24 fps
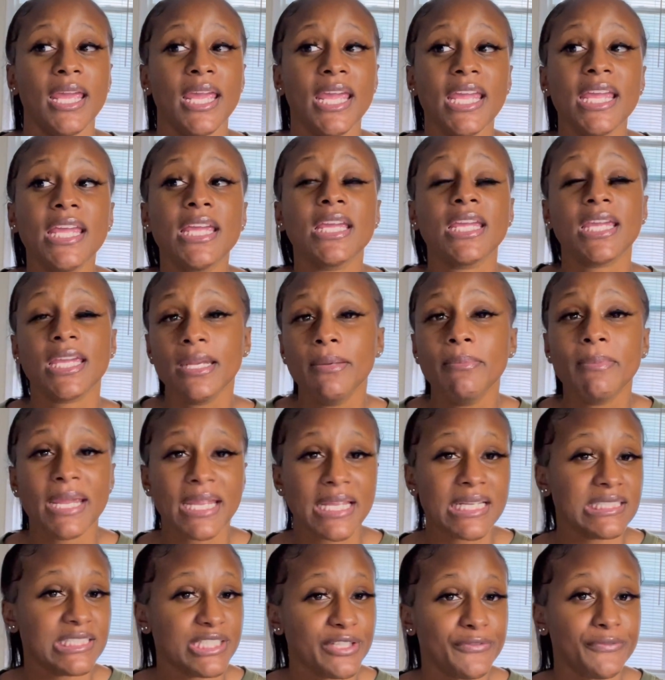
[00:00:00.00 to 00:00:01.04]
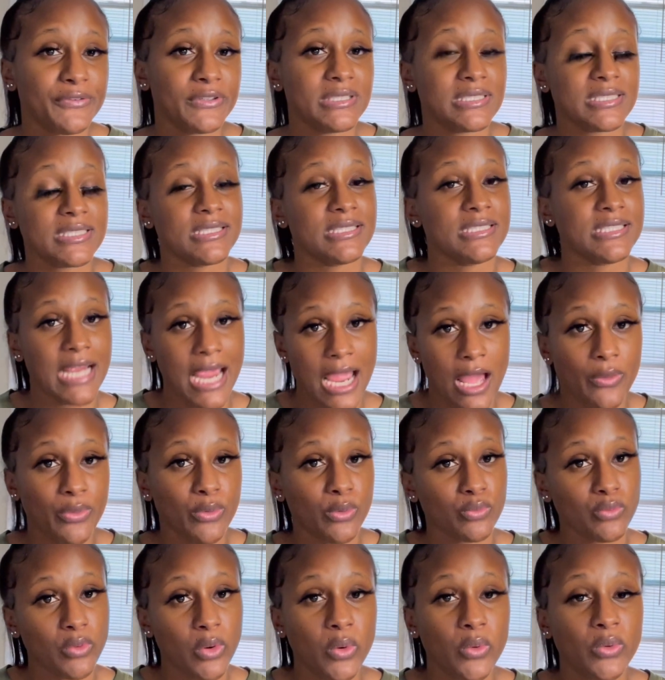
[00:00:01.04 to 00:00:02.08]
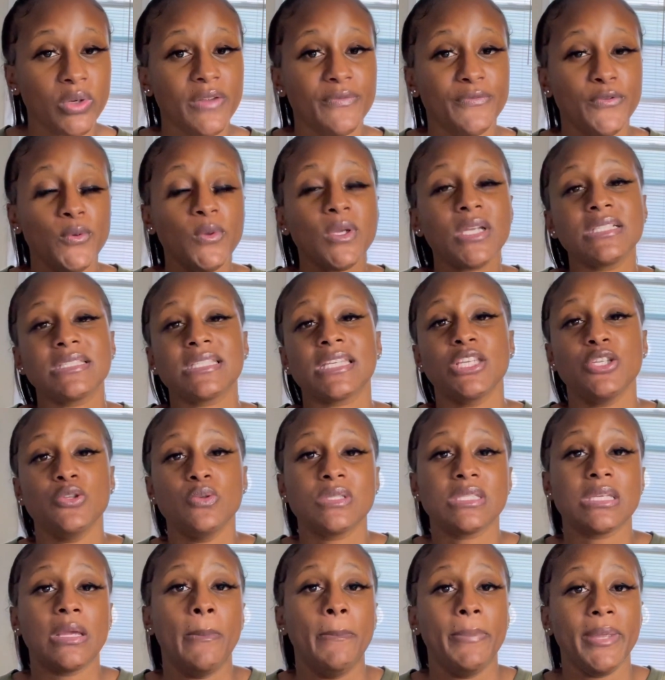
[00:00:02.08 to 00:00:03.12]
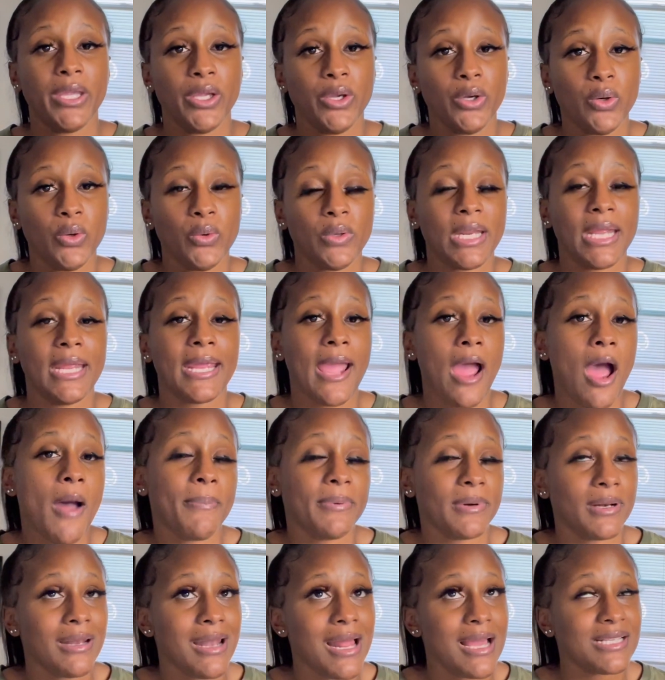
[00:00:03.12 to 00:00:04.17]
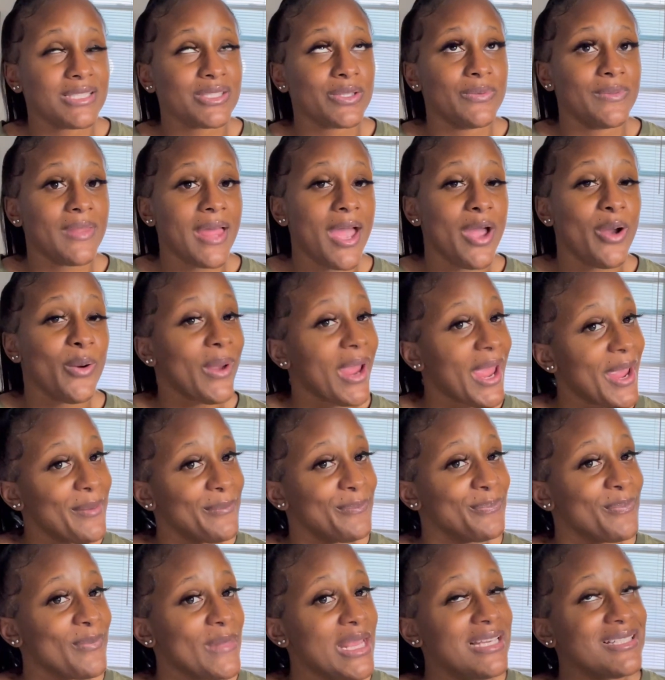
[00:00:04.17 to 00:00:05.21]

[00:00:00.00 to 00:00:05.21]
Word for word: It can make a difference down the road if you continue to build and capitalize on that, okay?